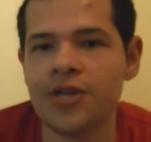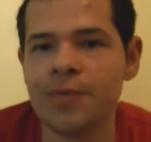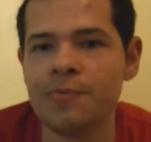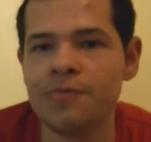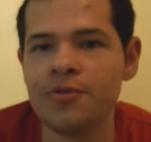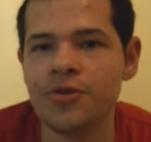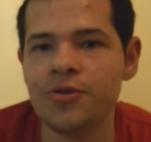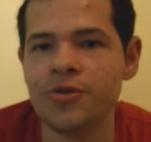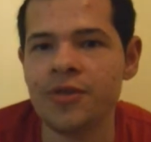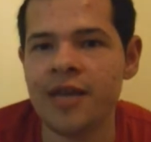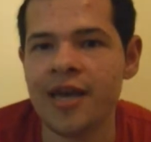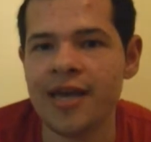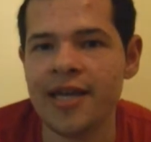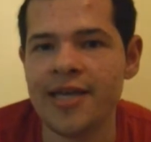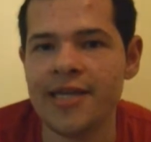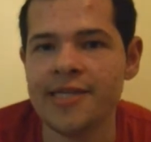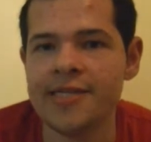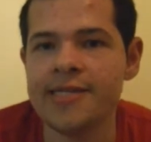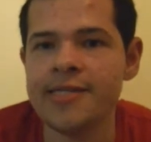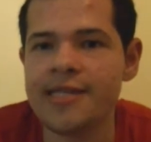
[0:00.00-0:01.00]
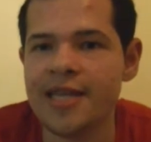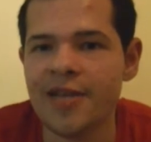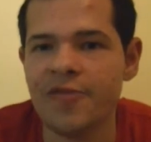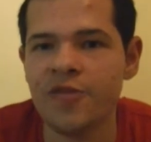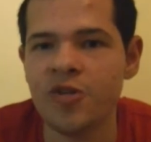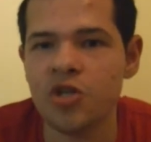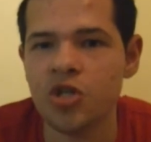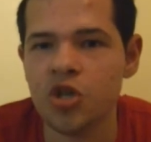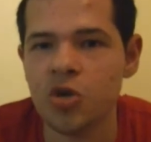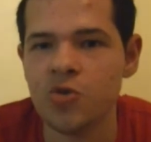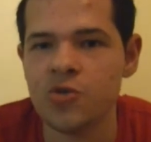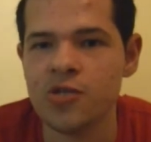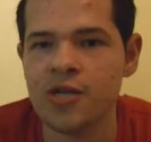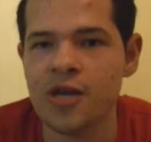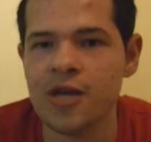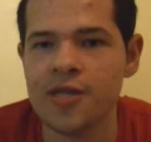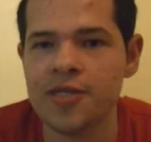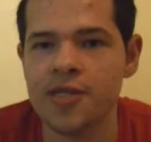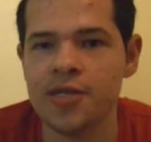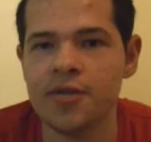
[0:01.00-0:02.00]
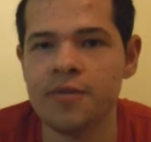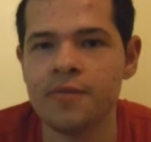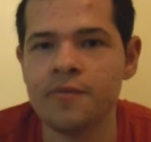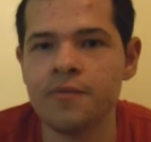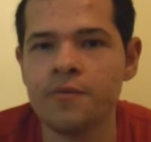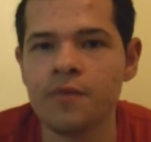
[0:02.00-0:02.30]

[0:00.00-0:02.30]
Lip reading: episode that he's Steve and Joe's cousin.